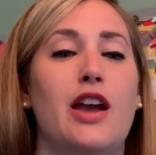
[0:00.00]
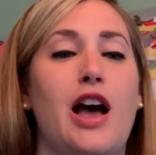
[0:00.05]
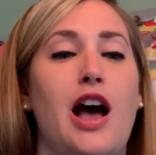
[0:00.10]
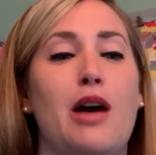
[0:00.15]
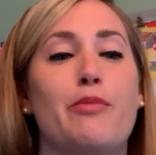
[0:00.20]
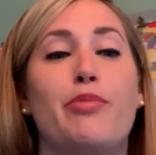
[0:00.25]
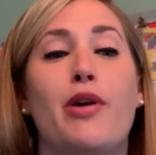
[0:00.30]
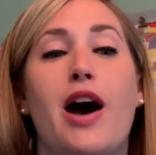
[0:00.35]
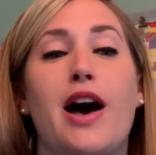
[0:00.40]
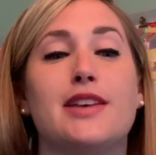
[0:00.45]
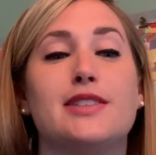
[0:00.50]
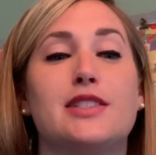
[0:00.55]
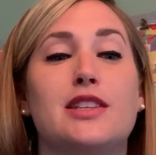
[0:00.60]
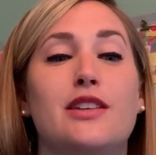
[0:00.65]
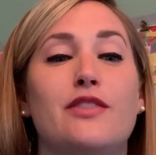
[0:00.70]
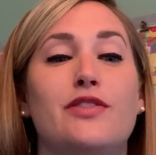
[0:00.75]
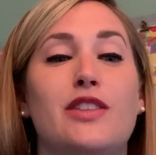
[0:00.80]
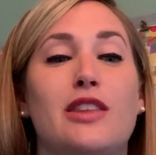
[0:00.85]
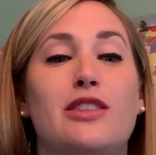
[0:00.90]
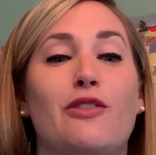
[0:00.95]
I'm
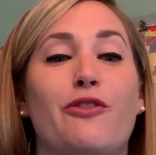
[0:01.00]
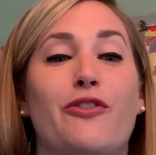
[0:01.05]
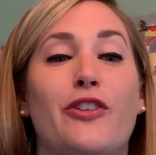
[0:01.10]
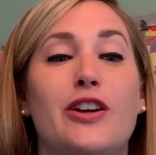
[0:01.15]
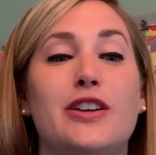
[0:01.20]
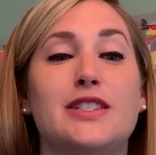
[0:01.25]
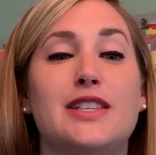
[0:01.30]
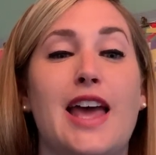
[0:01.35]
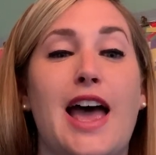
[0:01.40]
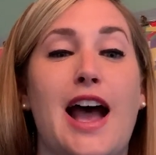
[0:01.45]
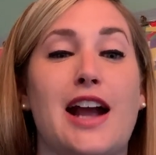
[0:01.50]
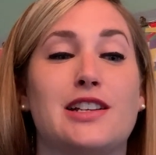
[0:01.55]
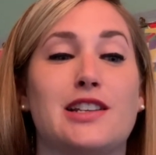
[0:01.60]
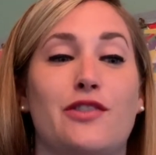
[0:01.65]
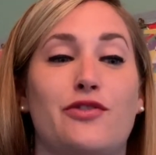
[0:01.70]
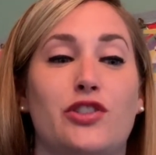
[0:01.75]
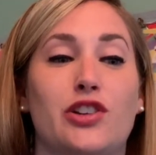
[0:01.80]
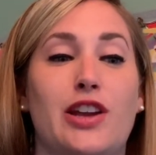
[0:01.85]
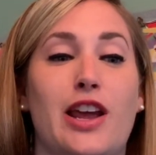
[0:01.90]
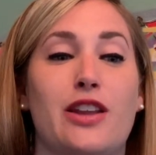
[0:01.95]
positive that the first act
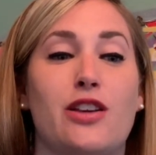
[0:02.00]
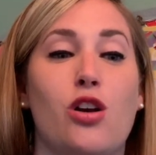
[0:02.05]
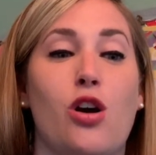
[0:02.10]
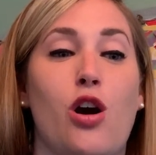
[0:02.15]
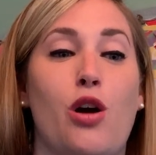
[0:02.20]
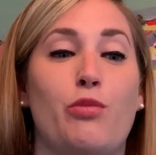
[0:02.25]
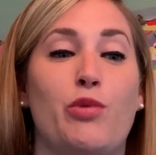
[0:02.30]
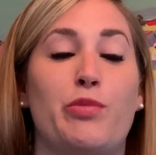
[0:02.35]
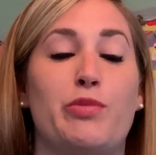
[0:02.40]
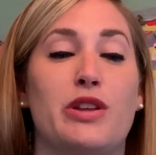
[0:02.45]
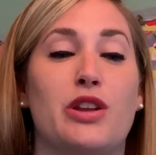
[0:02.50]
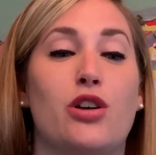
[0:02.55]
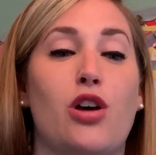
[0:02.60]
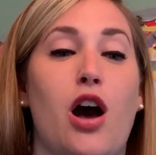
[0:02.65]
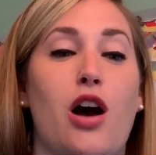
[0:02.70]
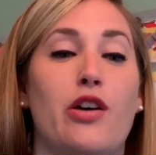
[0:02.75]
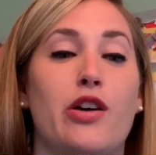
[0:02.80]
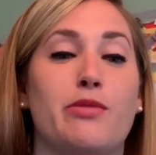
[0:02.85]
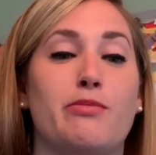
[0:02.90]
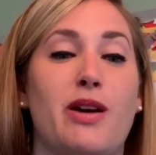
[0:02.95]
after getting home will be to
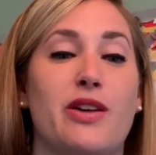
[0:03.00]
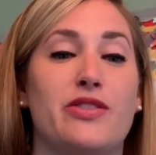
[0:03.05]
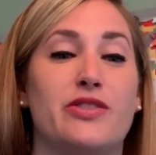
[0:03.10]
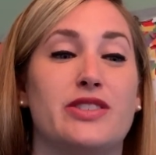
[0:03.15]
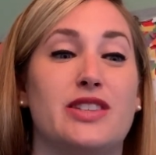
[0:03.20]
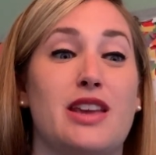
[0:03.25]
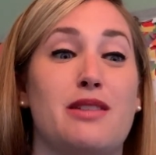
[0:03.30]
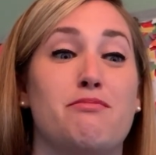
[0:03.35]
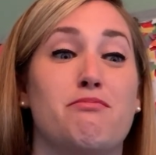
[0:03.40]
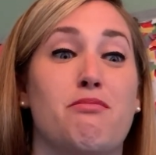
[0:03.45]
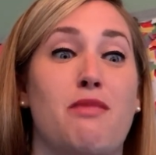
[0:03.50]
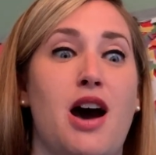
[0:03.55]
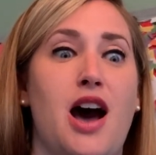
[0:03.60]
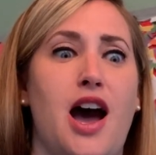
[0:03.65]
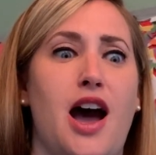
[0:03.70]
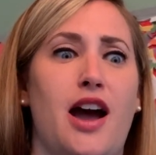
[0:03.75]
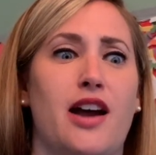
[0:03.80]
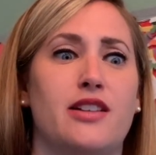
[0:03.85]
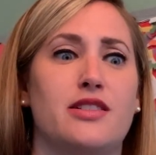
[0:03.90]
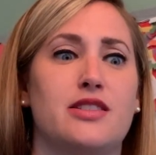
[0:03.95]
call her mother and say,
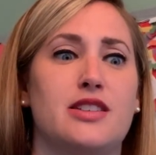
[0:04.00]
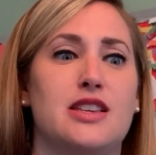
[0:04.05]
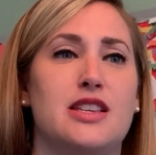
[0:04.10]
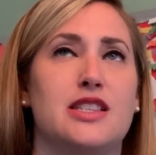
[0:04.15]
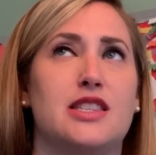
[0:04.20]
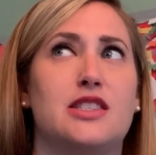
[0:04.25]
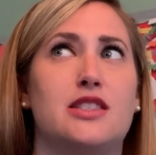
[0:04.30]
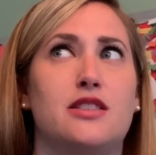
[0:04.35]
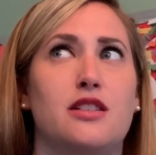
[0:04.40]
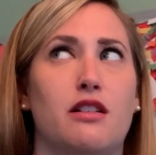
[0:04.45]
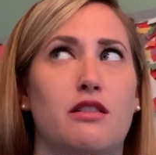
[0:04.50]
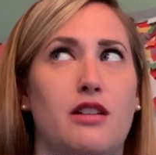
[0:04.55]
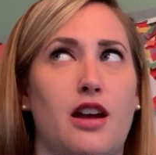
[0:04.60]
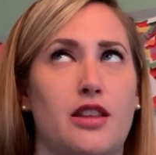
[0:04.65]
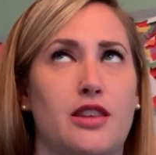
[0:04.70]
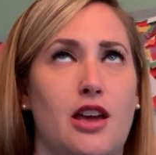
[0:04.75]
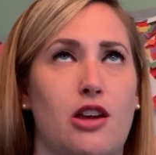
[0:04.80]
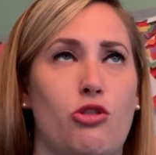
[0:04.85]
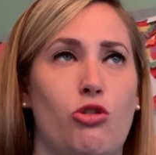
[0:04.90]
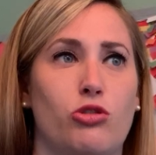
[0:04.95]
Ma, he's still
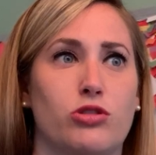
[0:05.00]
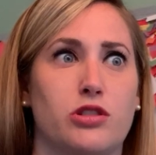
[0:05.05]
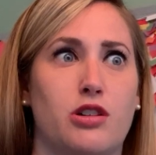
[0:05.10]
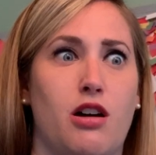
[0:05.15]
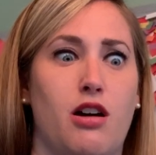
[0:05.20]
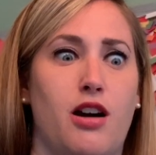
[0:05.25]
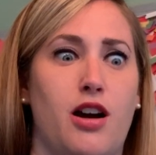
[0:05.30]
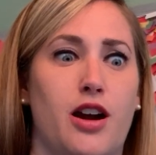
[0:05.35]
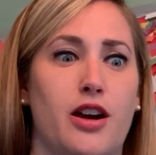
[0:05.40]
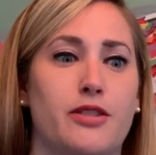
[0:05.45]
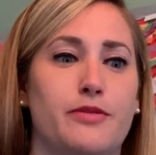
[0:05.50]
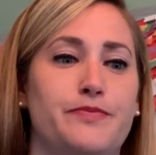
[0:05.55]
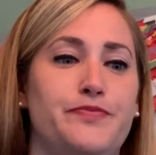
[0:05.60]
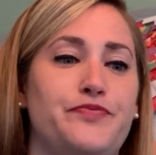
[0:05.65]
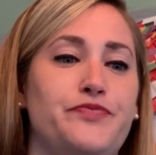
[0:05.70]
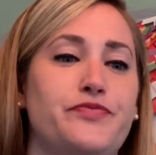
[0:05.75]
got that old car.